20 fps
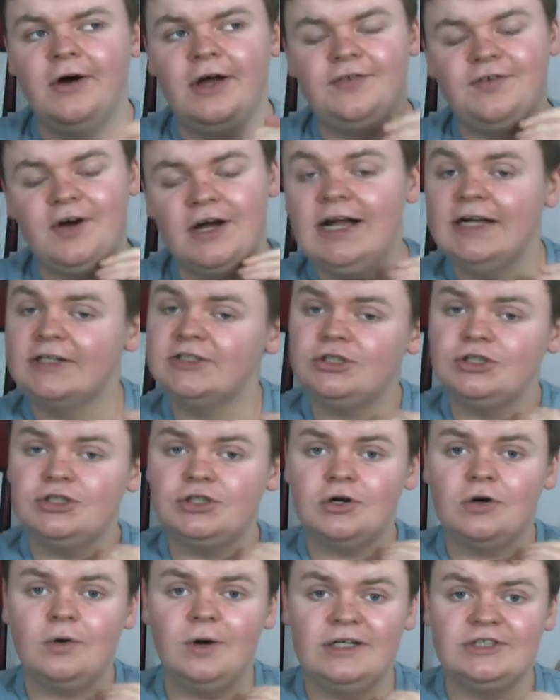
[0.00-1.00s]
If I answered
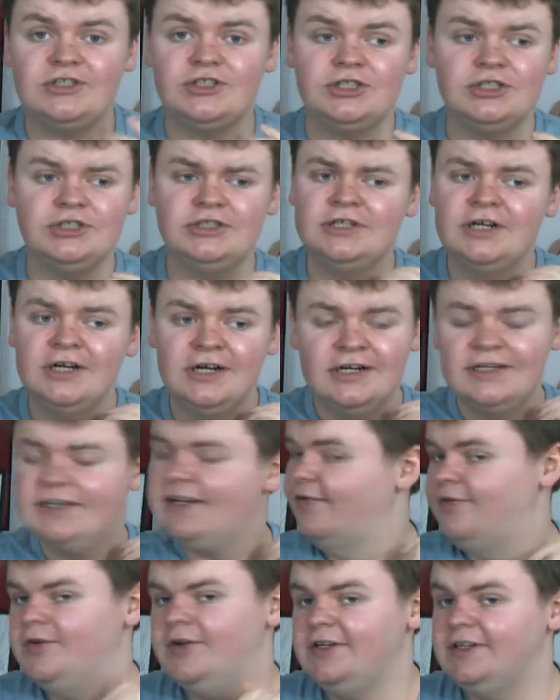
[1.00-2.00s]
your question,
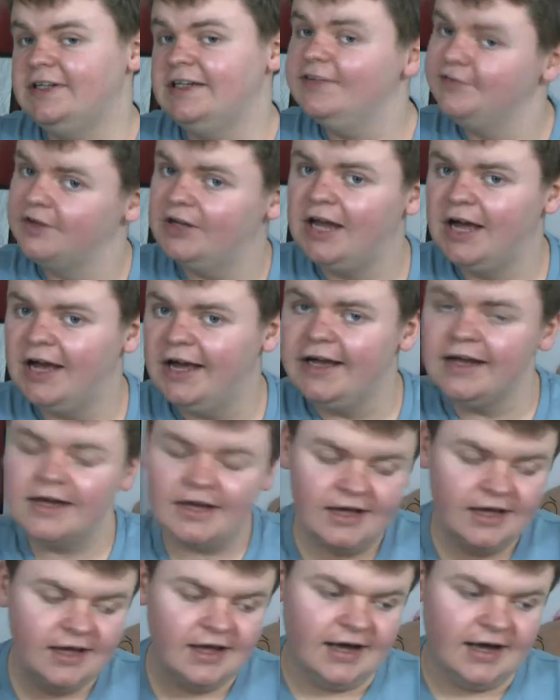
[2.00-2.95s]
definitely leave a like